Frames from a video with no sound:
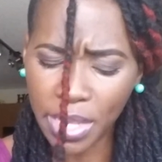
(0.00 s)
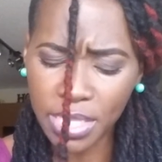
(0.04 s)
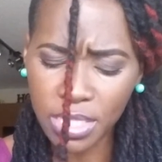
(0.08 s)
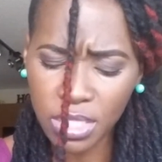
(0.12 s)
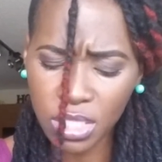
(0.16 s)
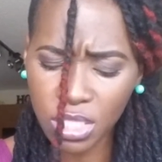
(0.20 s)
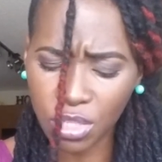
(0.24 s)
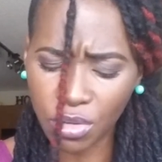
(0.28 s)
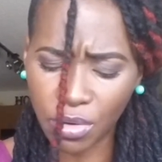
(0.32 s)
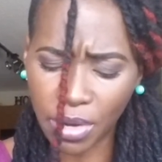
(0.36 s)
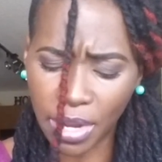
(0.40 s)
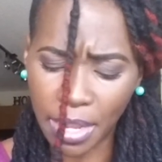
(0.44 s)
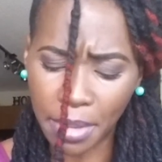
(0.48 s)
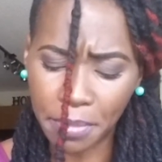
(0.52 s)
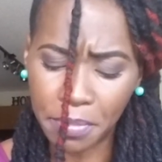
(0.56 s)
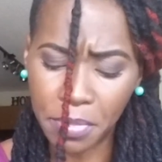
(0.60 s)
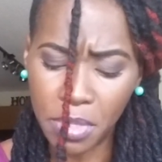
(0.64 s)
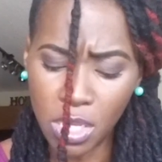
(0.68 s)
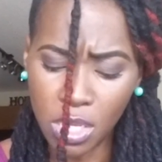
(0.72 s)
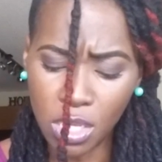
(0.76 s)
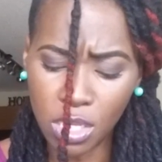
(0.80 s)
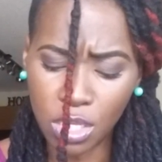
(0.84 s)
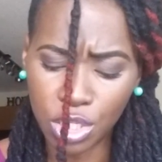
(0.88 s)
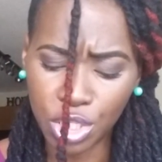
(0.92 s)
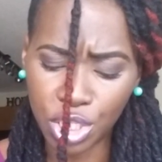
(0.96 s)
Instagram,
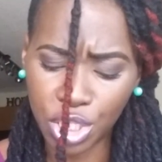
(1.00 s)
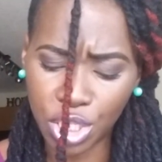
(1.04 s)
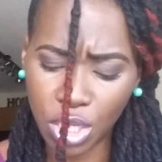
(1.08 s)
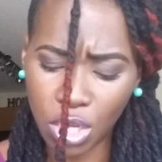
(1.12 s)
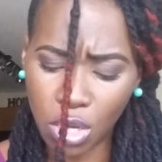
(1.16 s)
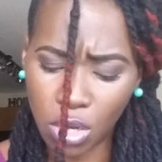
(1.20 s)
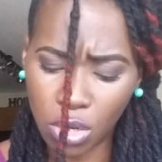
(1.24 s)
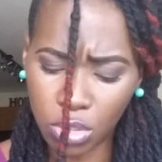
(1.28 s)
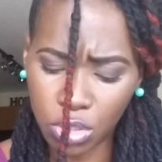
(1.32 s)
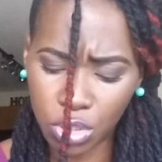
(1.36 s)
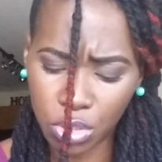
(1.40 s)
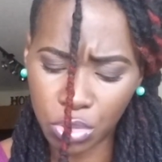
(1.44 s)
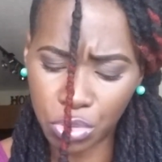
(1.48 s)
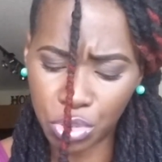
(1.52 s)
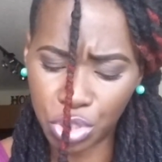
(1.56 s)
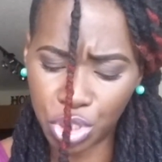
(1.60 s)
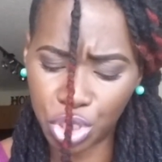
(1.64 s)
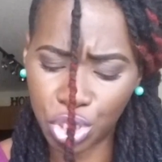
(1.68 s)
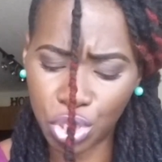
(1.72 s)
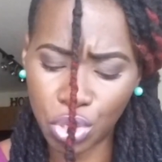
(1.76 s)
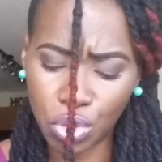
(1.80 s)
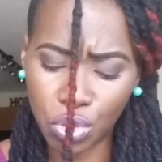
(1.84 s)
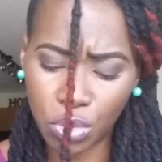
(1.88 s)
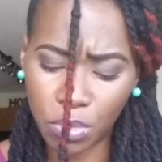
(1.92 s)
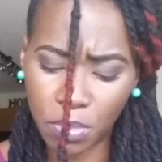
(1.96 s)
she also
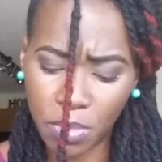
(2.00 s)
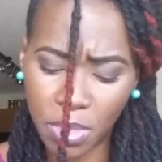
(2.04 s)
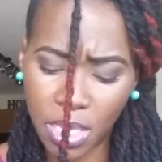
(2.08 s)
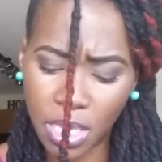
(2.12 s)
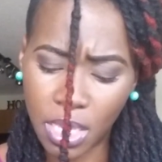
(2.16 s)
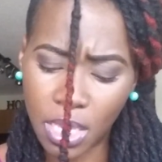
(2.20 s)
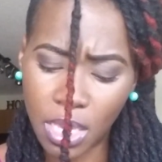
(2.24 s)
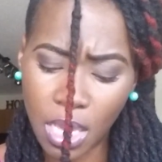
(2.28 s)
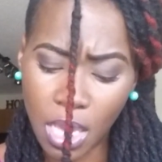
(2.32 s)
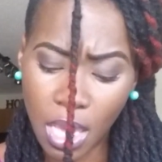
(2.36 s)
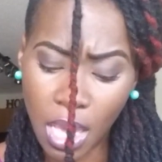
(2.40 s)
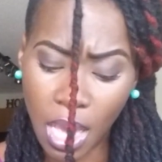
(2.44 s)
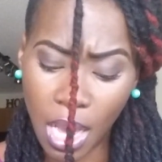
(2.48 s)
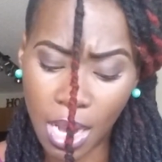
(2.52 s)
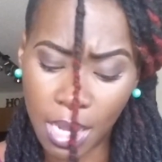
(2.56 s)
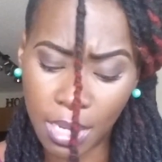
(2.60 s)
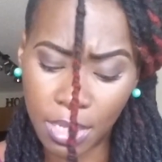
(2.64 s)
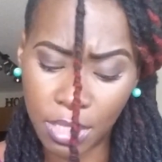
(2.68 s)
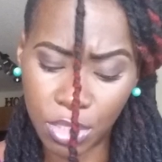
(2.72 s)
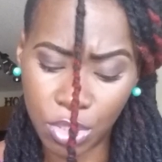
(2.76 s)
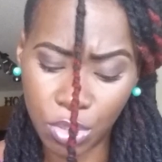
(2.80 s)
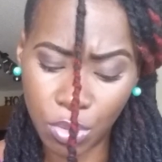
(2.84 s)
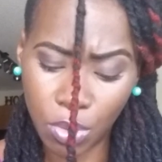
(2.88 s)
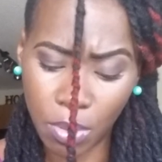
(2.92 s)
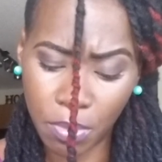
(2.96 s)
showed me
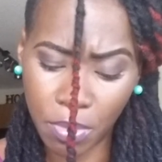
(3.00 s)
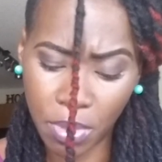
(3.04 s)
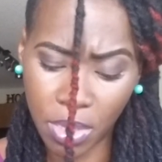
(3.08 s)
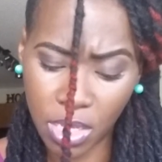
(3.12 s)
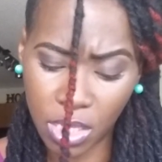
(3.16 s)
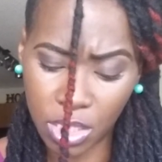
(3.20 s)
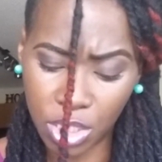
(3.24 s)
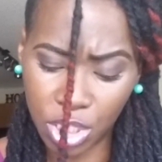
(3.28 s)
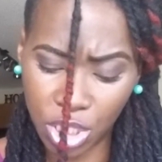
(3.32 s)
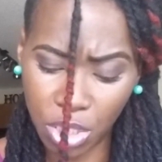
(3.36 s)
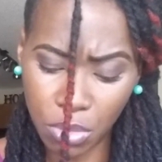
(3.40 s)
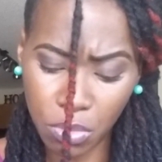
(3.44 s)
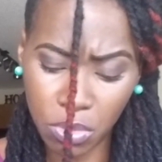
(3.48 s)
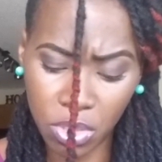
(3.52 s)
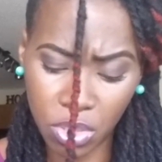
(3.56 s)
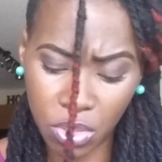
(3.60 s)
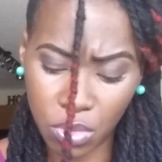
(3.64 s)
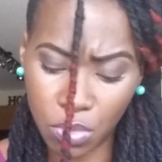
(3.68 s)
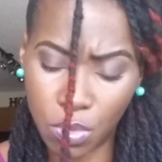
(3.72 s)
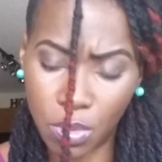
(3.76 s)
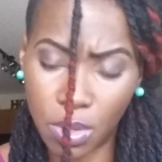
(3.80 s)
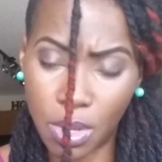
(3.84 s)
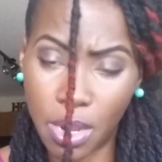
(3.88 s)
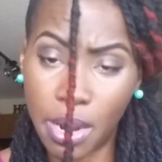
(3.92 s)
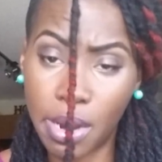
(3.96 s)
how to do it because she was
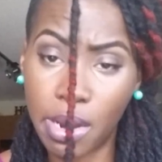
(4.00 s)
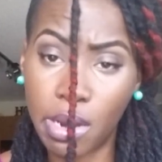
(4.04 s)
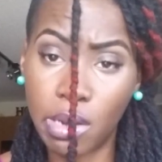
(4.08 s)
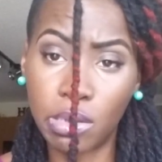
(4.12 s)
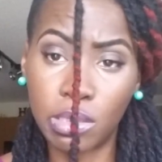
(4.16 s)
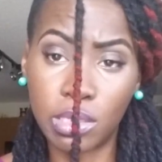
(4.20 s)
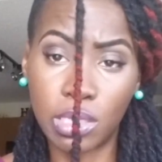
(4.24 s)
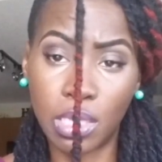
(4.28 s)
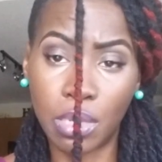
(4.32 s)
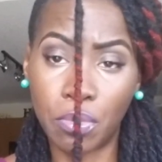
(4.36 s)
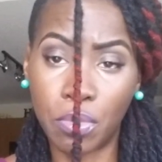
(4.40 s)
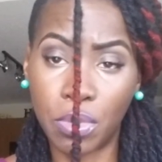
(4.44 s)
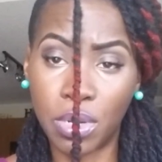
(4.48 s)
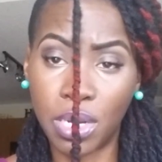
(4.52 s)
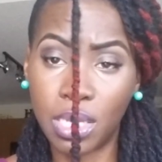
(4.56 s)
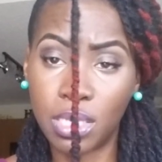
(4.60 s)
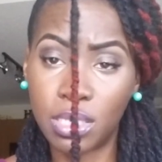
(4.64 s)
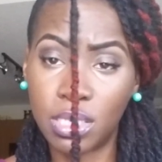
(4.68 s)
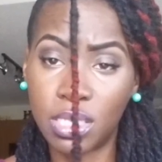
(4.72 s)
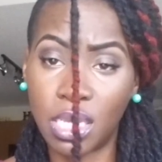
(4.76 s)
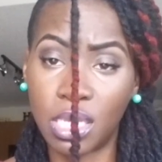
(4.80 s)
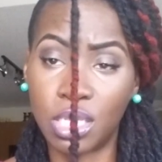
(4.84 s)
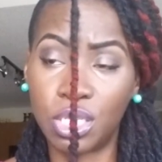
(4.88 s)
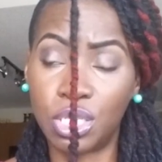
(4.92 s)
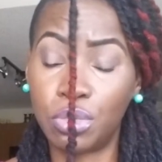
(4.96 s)
doing hers, and when
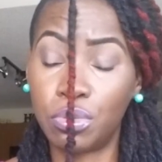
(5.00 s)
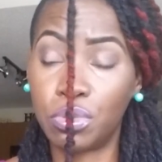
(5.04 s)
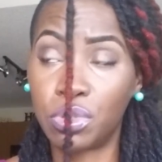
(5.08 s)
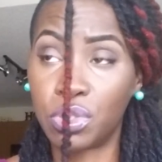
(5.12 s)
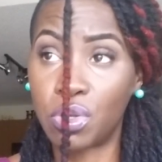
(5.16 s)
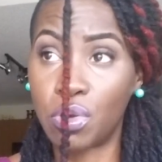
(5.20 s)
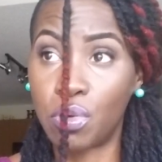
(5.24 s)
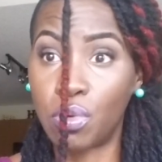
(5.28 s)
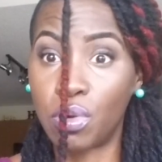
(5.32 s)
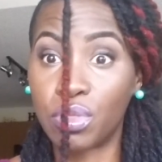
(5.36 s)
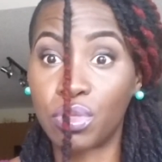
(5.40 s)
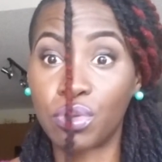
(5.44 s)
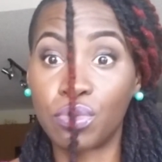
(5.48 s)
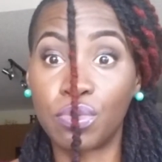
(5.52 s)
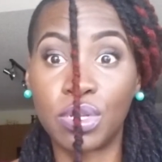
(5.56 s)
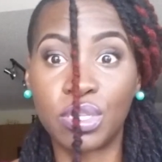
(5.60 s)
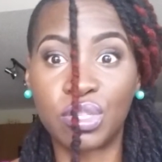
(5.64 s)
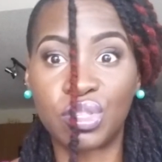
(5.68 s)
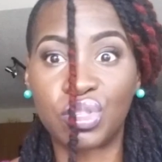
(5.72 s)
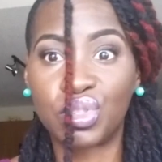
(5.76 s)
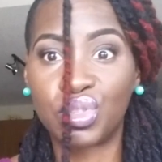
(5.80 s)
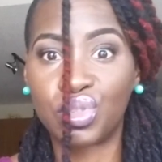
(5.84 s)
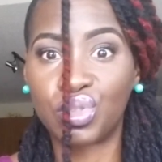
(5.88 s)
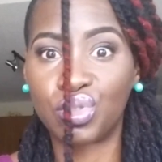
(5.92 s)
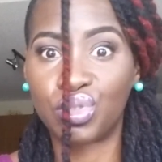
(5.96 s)
I say she was going through
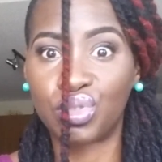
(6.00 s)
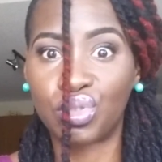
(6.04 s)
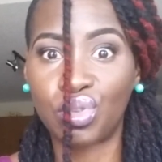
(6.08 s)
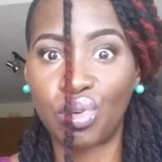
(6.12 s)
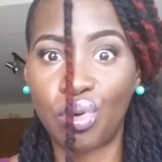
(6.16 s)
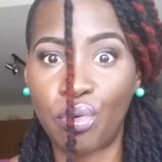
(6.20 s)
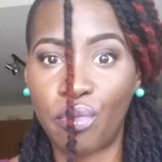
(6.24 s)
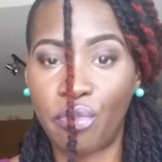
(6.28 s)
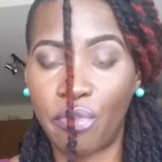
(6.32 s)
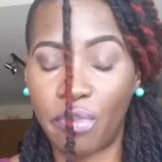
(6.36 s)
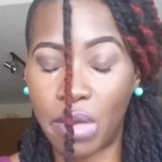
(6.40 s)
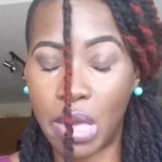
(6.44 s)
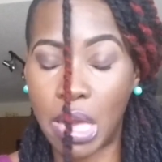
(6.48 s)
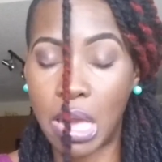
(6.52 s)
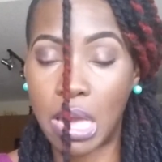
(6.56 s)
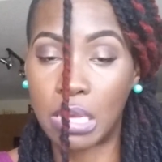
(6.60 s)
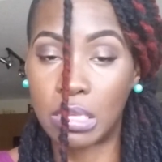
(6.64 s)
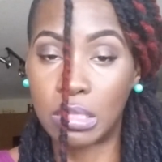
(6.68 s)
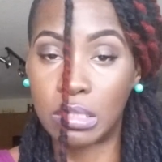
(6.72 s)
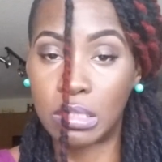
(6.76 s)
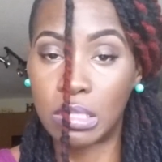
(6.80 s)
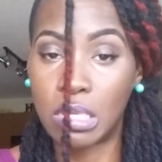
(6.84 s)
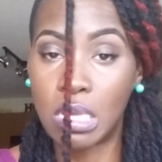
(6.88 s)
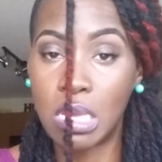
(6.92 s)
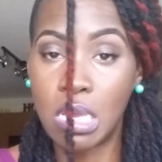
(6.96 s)
it so
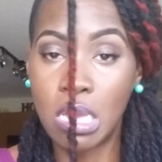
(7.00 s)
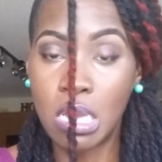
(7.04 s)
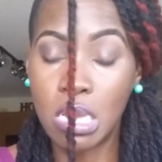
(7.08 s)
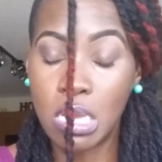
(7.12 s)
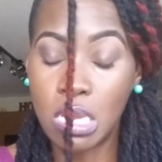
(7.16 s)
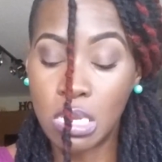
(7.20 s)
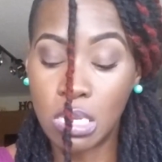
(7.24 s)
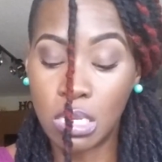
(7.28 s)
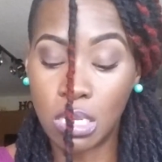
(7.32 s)
fast,